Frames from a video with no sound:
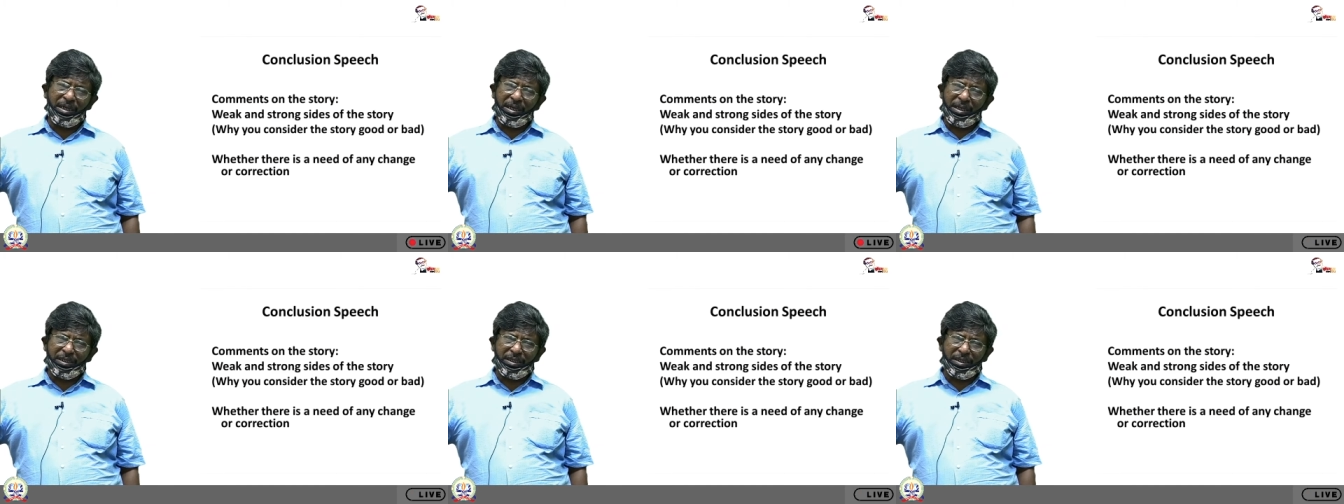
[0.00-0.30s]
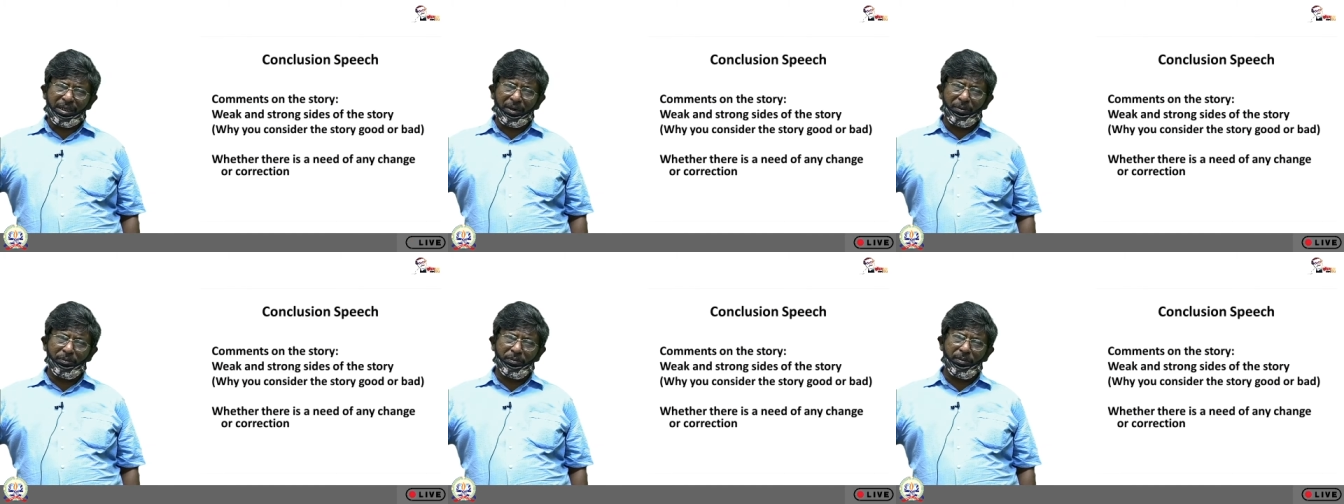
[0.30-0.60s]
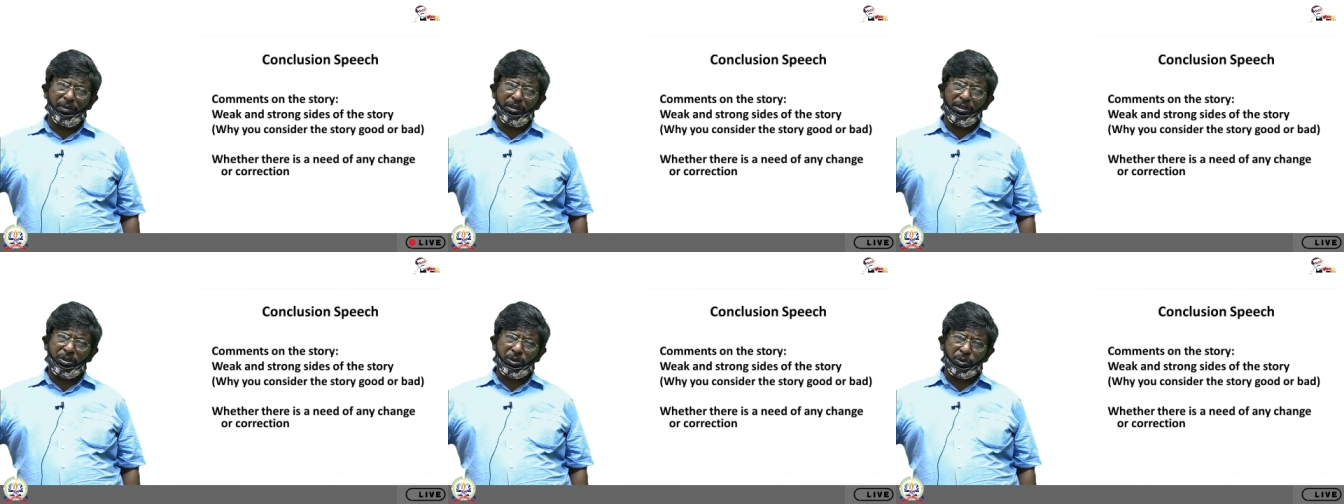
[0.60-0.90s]
some
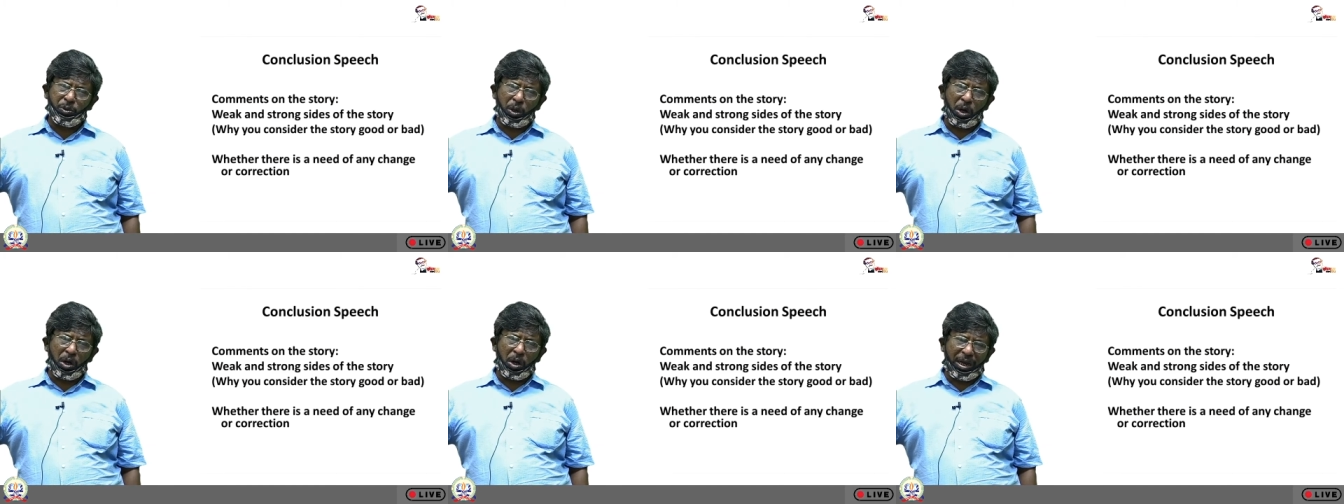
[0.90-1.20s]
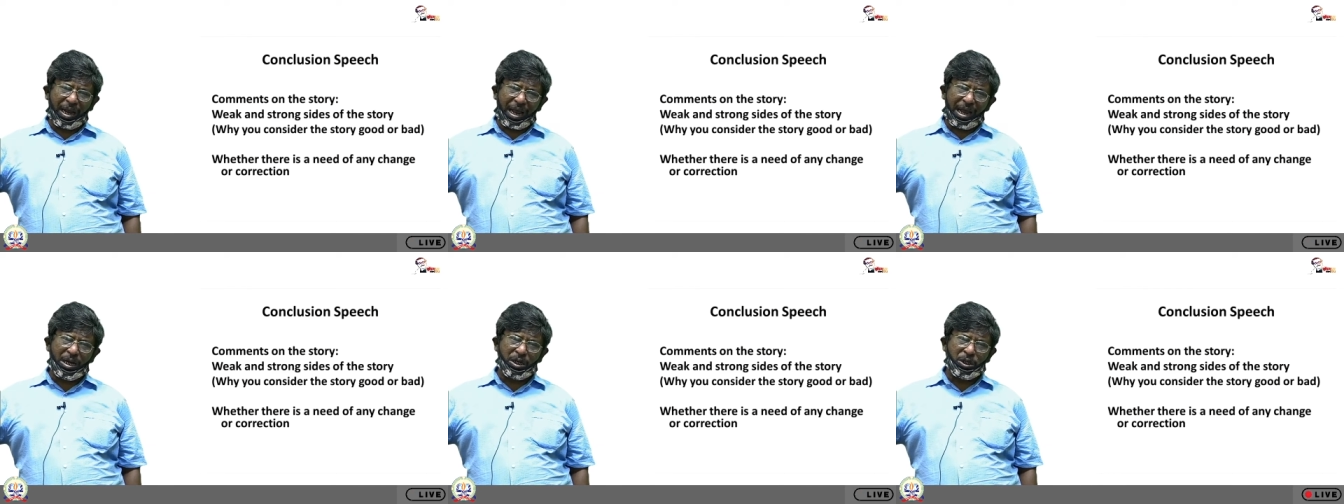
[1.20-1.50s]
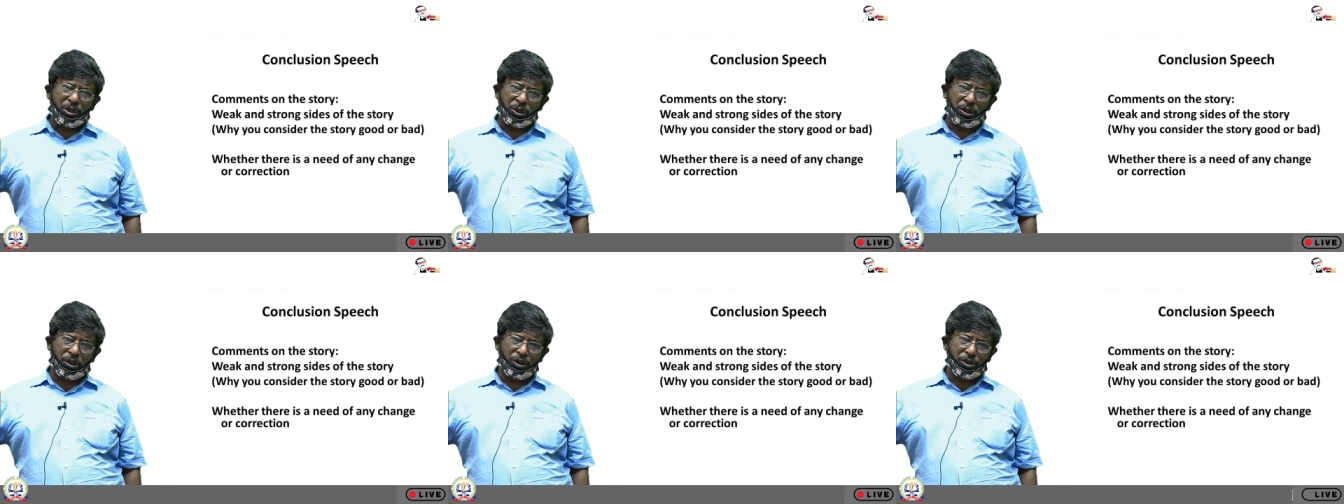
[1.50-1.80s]
strong
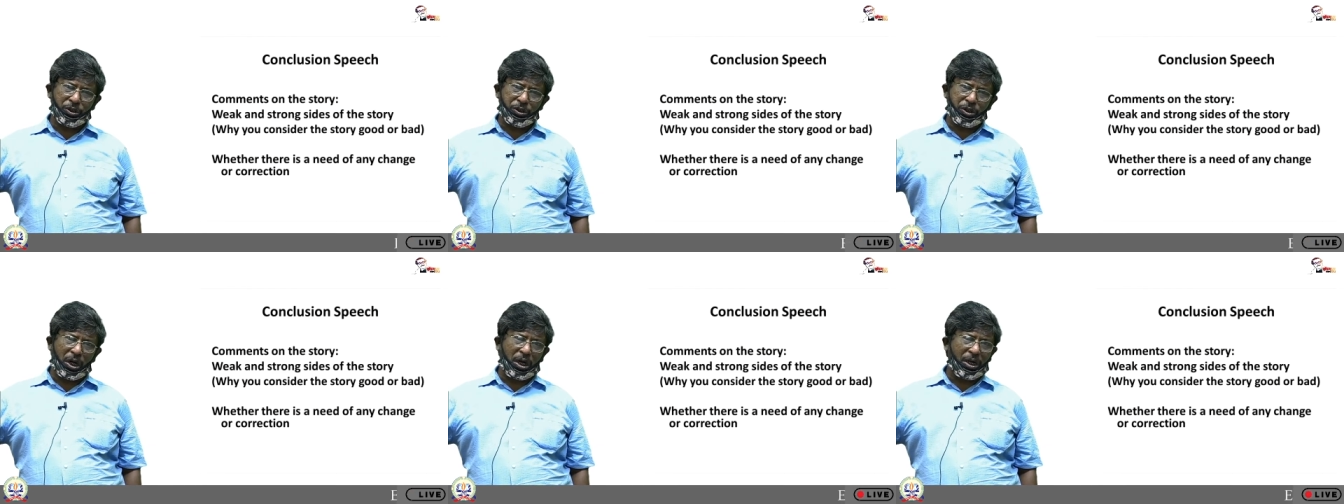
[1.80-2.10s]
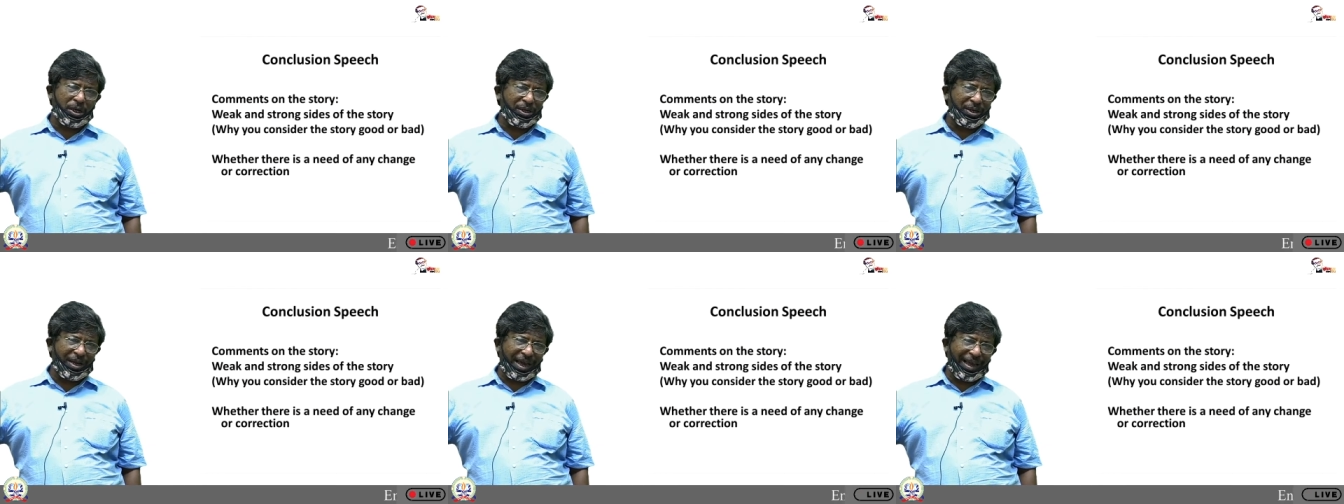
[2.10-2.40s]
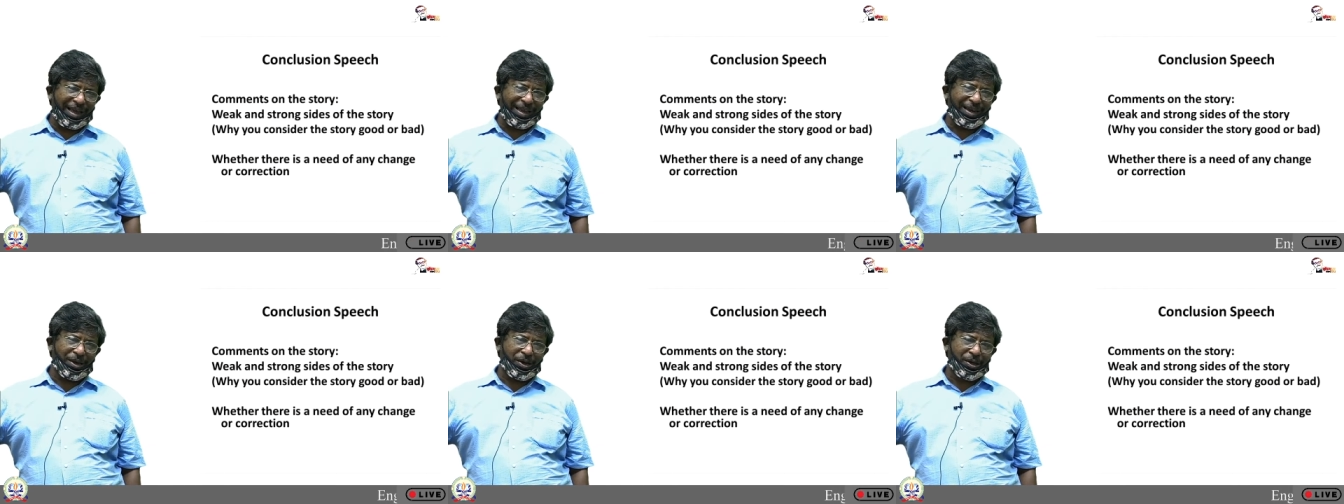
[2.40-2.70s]
actions or
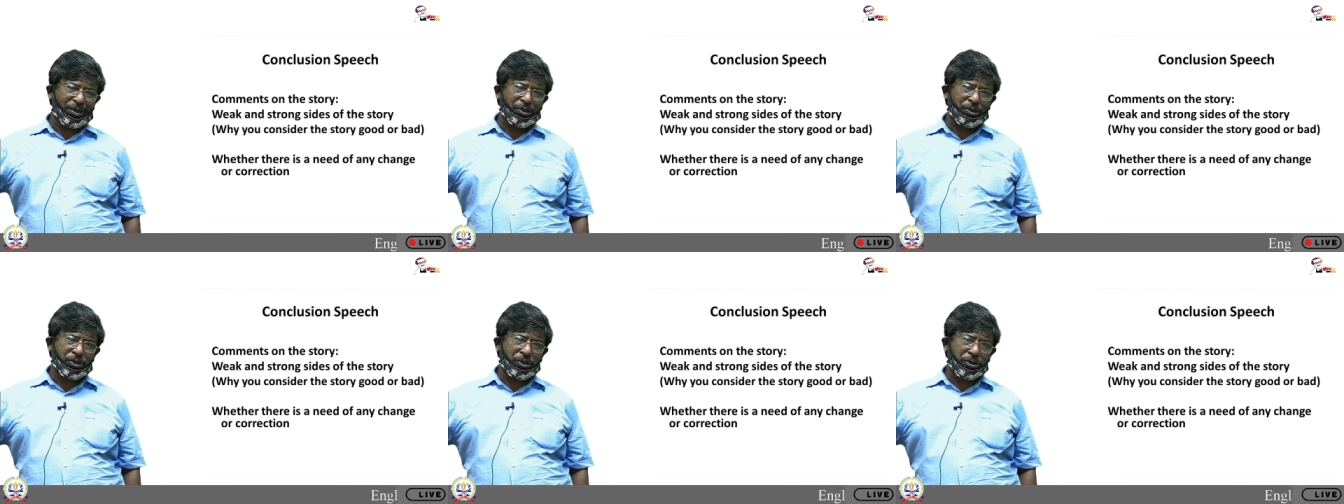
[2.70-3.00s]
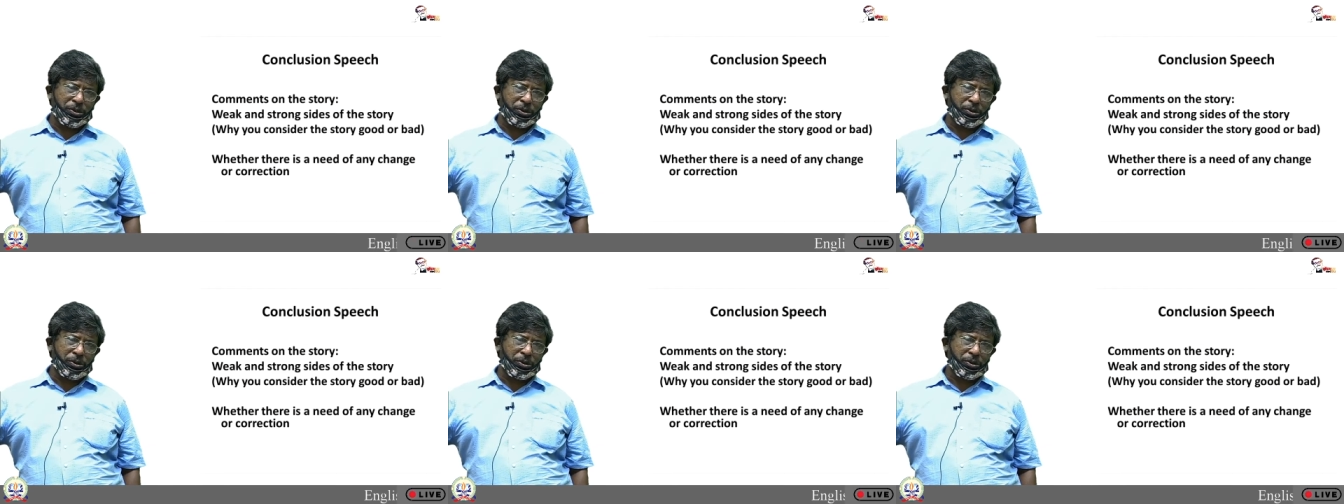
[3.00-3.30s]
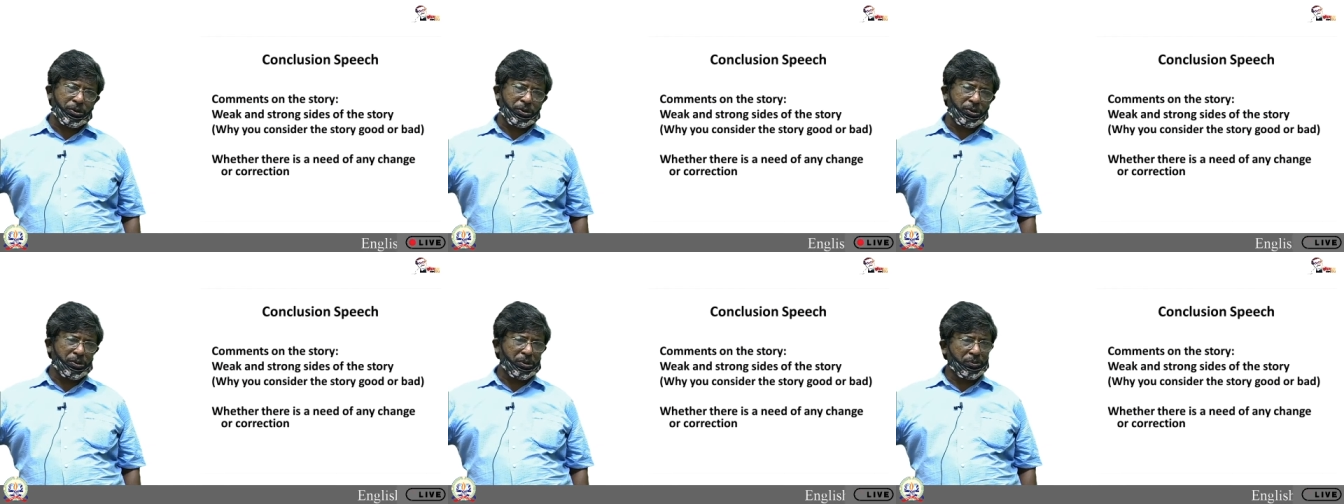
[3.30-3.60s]
dialogues,